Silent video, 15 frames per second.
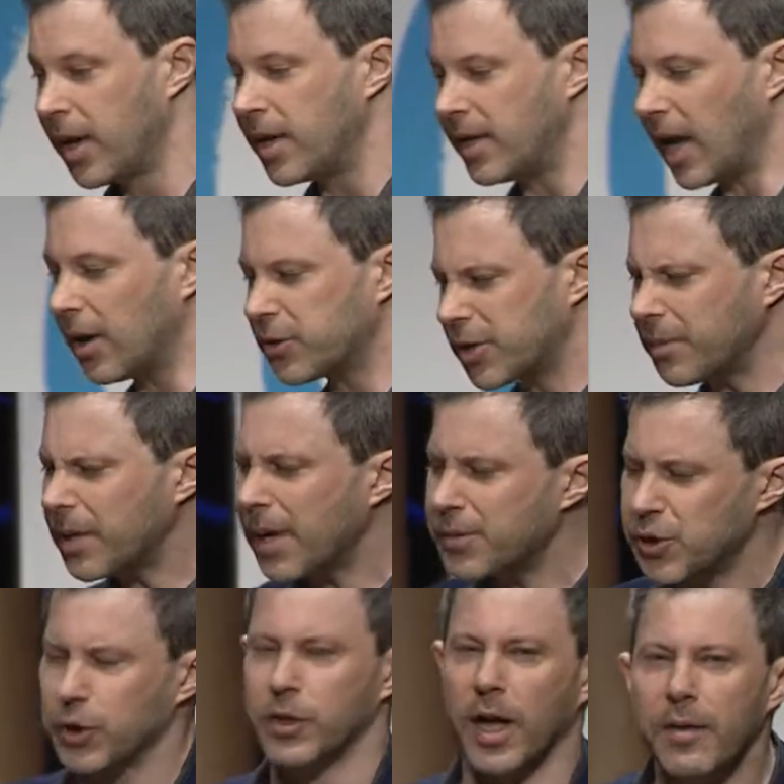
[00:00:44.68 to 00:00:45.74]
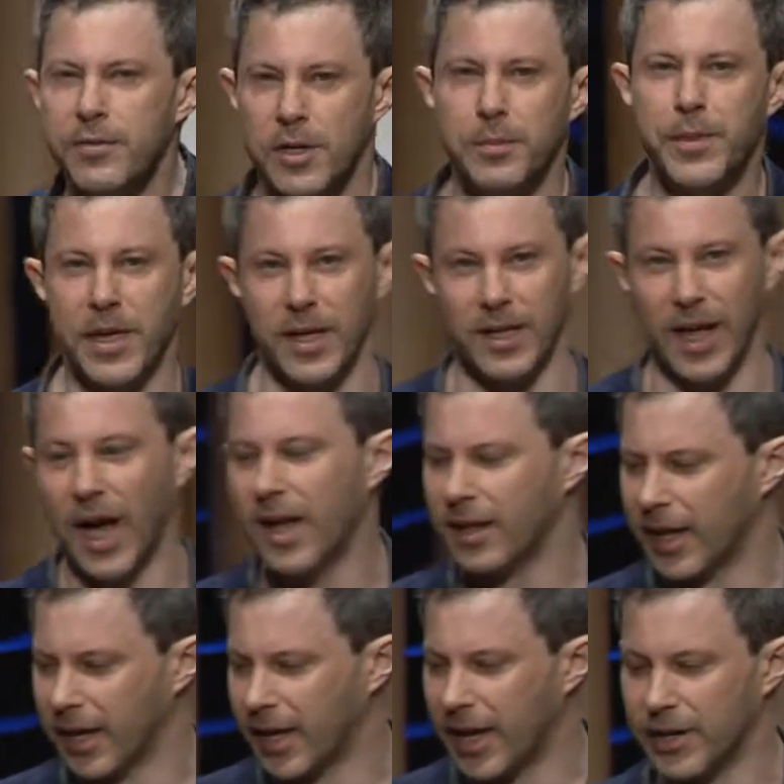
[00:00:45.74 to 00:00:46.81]
Now, sometimes you love something a lot,
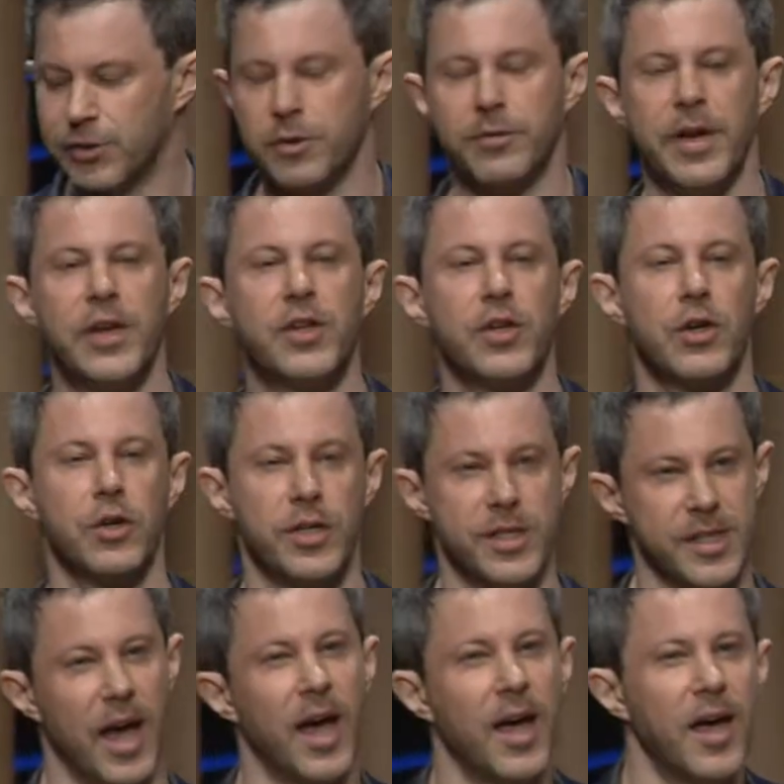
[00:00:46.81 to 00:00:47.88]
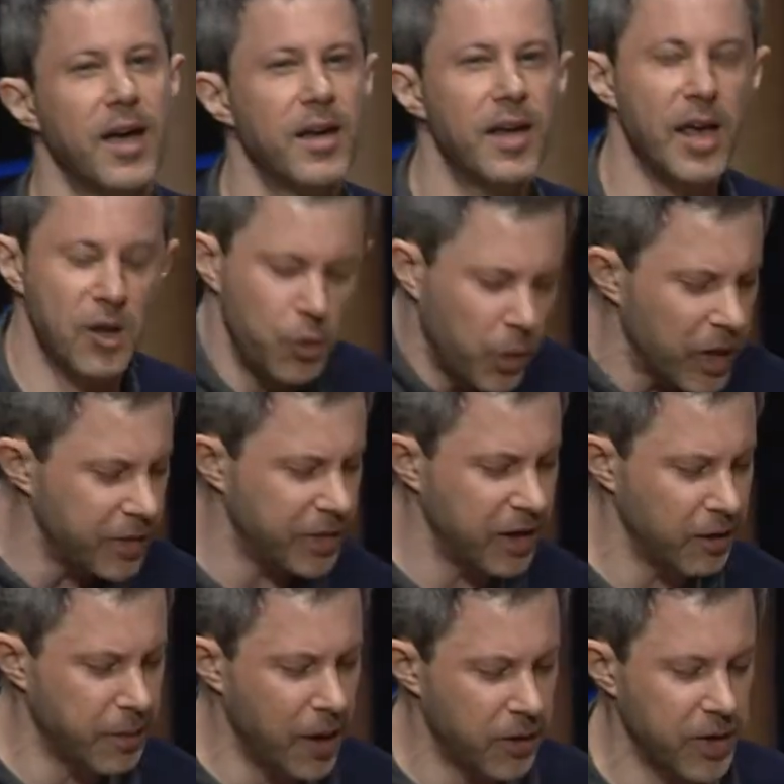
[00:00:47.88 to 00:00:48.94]
like conservation or design, and you want to think
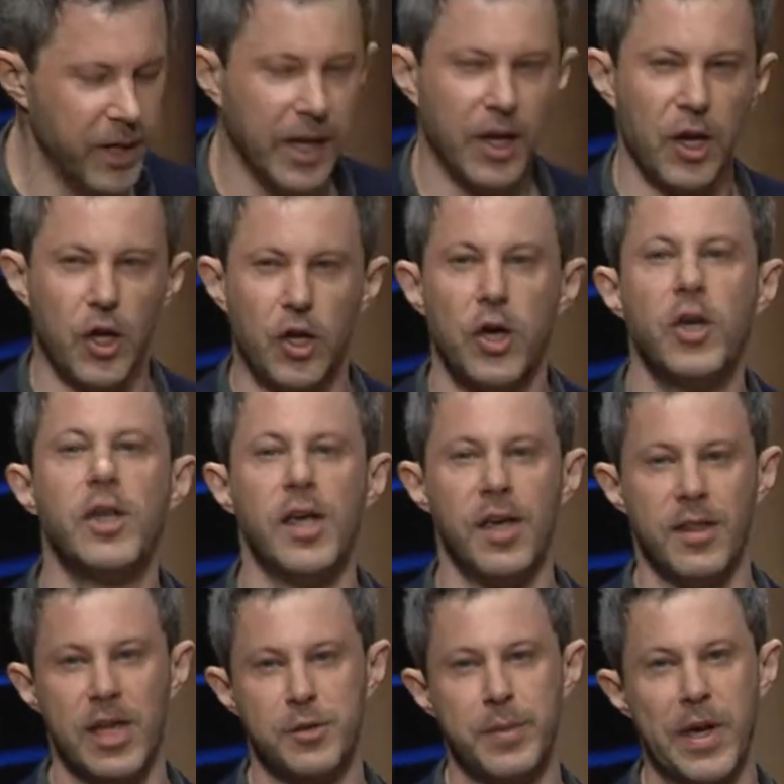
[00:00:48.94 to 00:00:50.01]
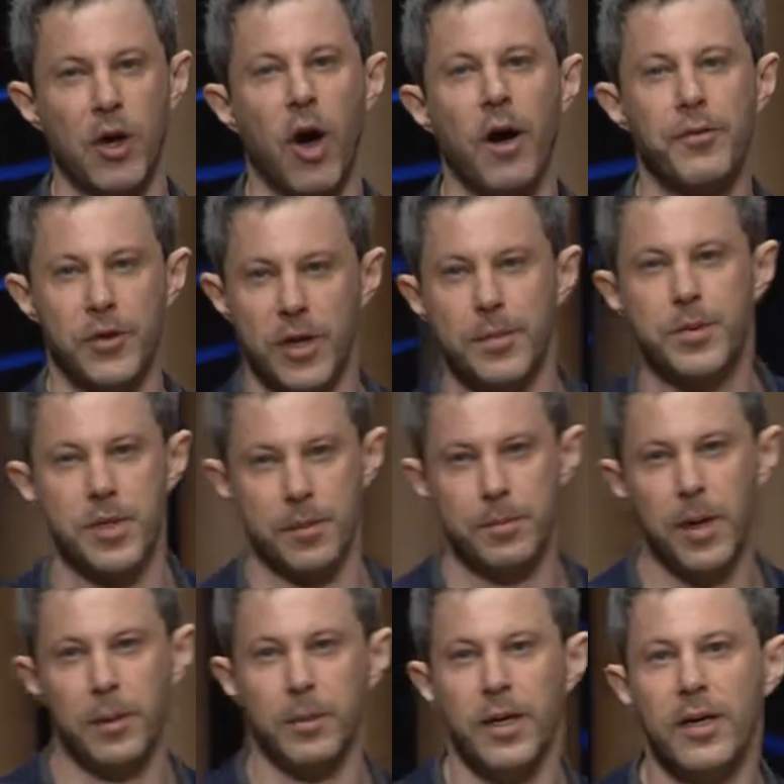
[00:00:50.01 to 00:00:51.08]
about it like a goodie that's being offered up to the
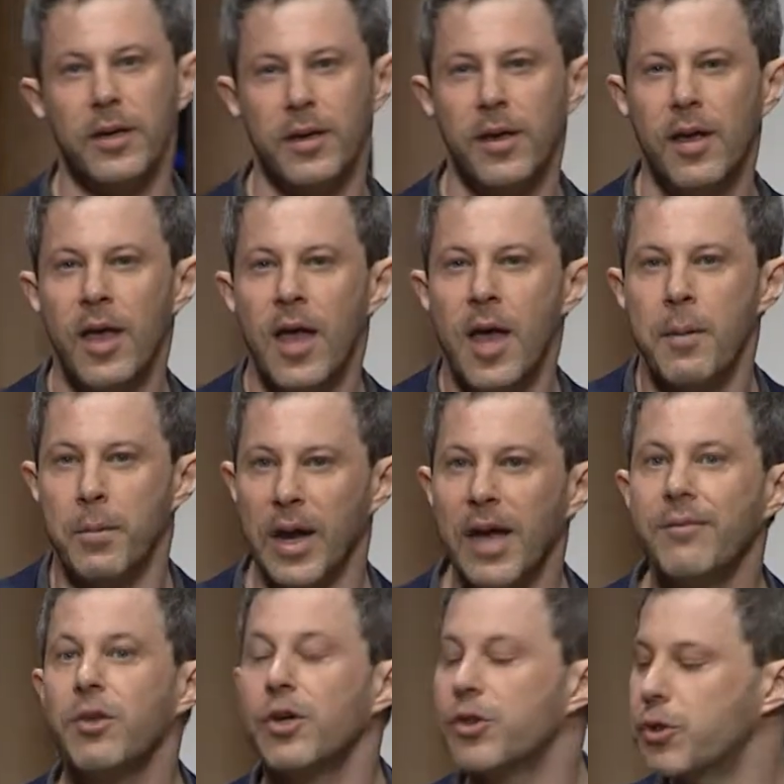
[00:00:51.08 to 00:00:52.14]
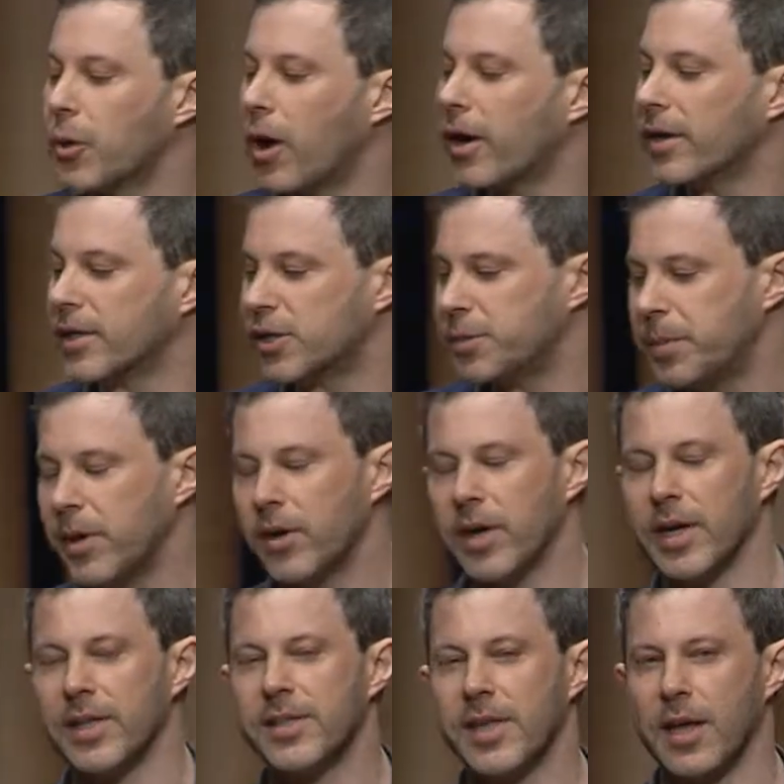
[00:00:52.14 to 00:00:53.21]
public. But I've learned through hard
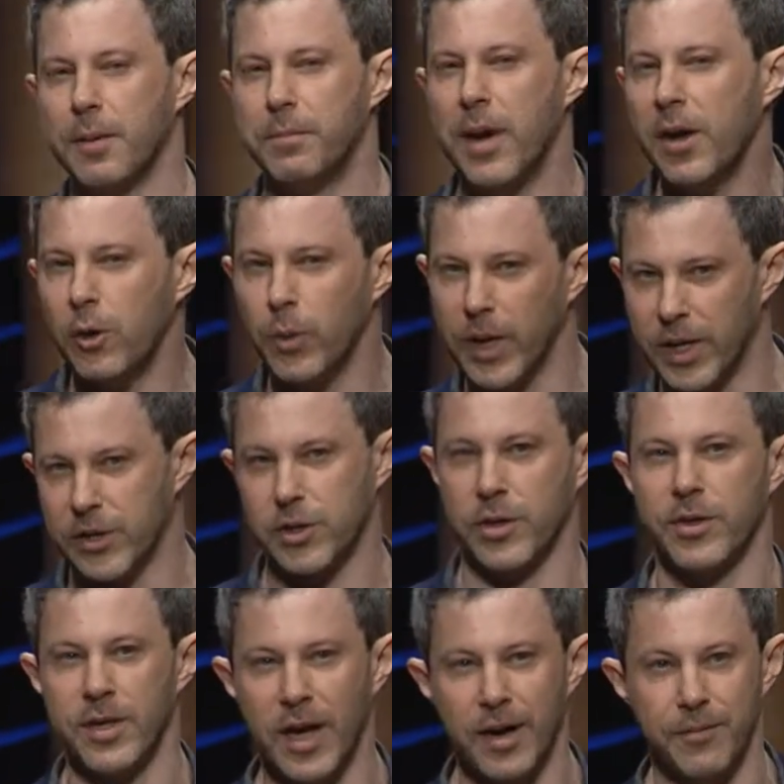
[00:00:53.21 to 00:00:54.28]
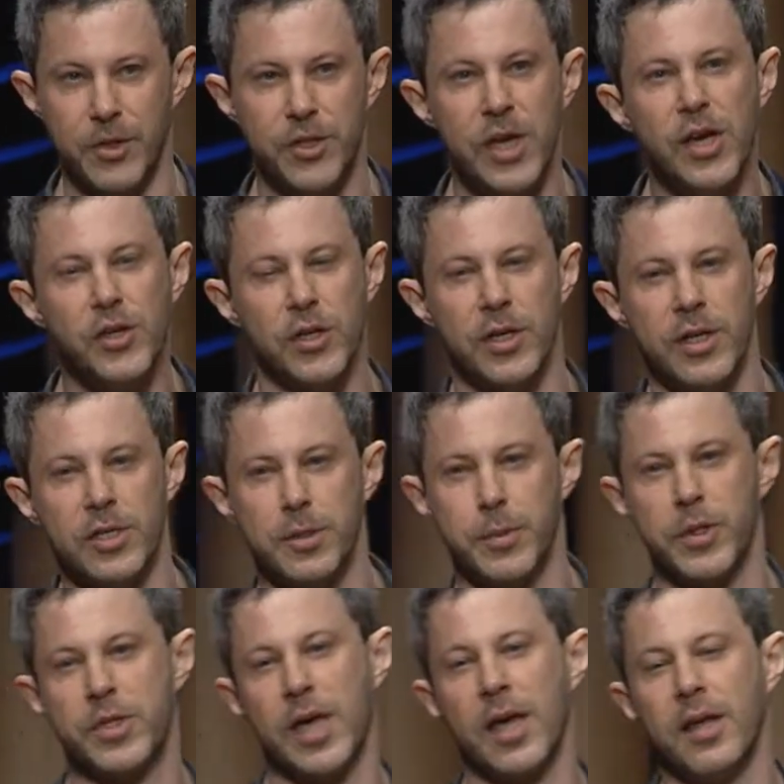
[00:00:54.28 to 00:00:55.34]
experience that a better way to start the conversation is to
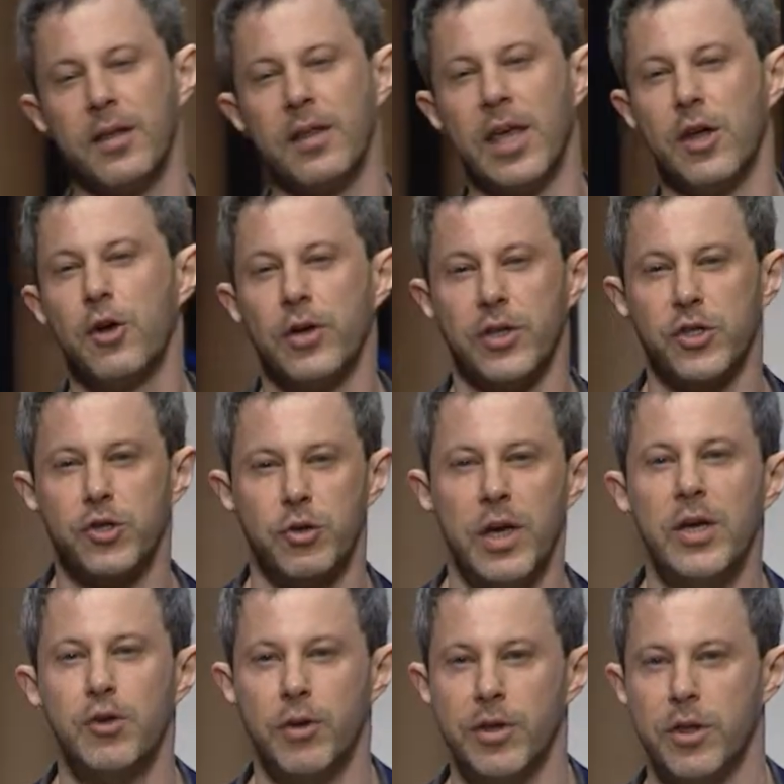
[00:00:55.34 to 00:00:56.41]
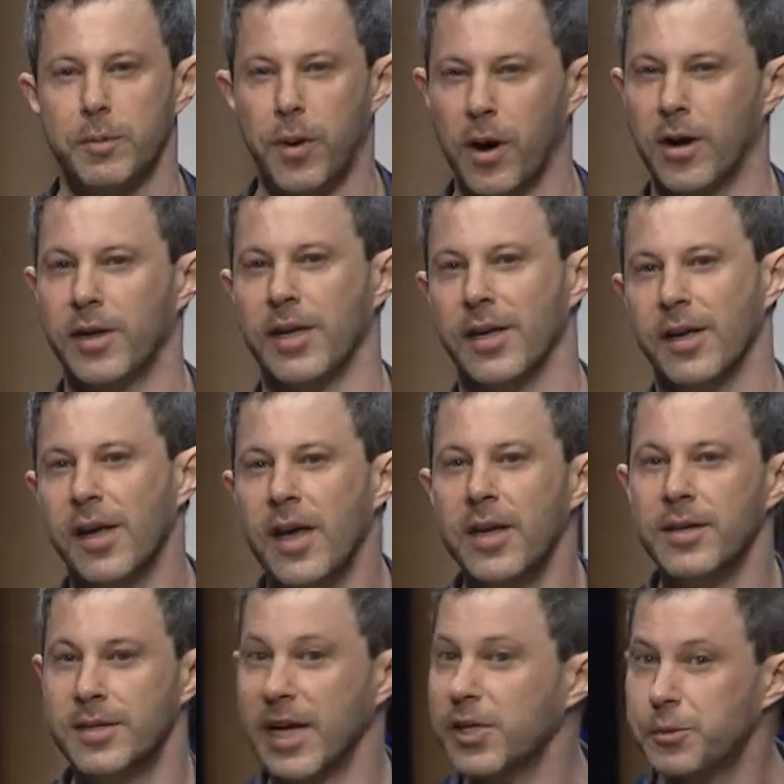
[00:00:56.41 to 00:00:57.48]
pretend that you're a stranger at the party,
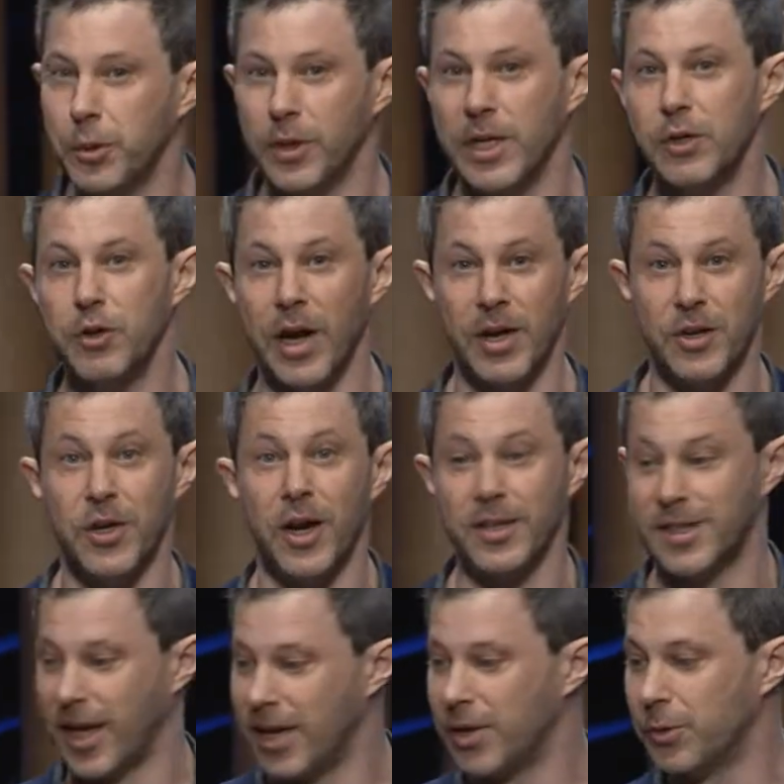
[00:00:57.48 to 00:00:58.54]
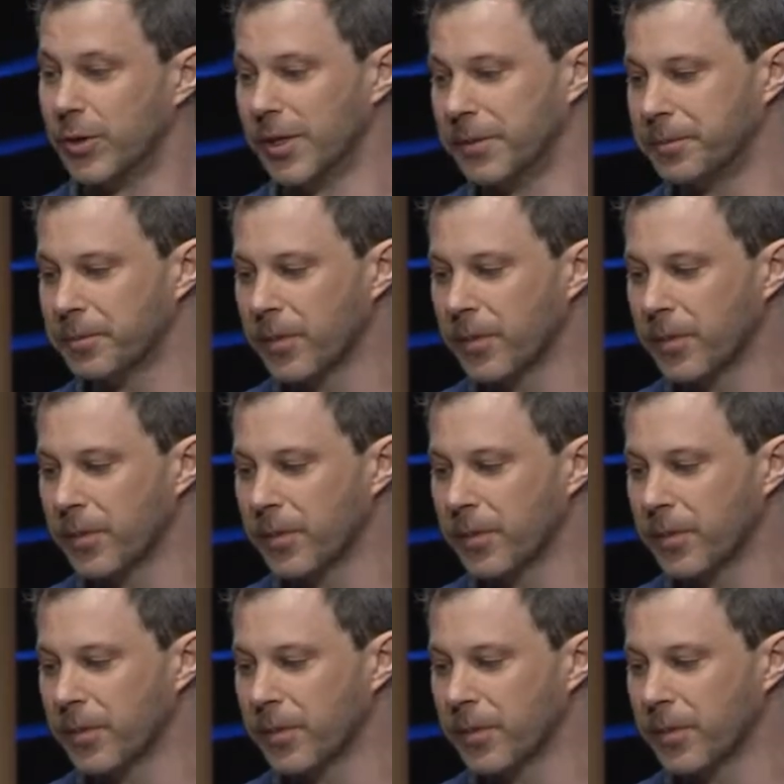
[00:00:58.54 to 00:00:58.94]
desperately trying to talk to anyone.